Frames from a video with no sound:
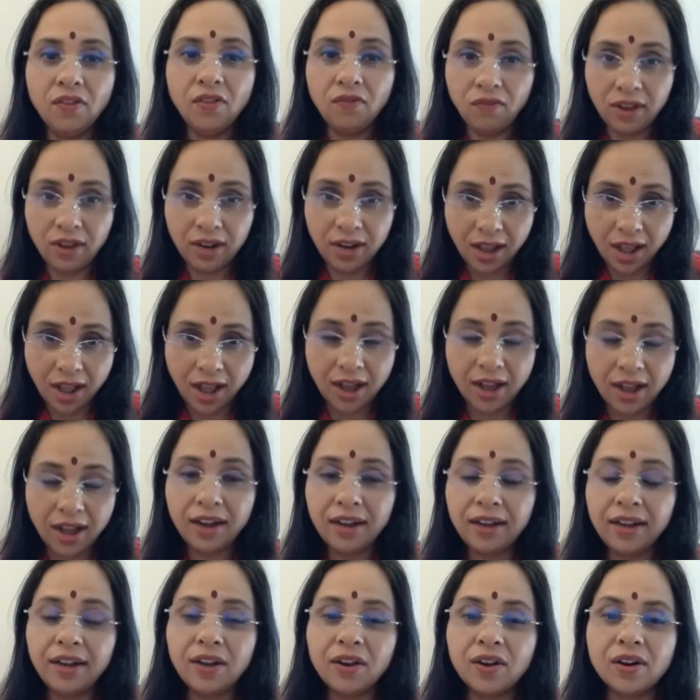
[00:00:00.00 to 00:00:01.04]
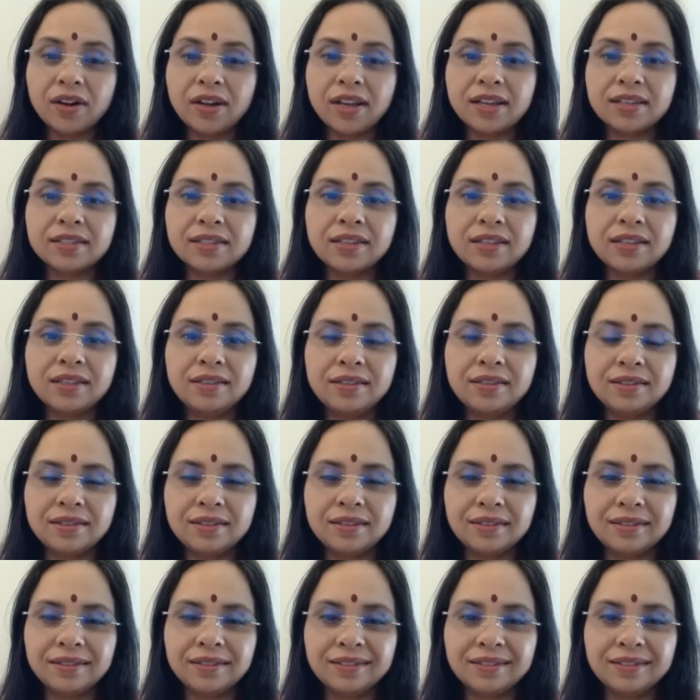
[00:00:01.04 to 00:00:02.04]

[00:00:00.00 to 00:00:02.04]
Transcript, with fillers: when I did not exist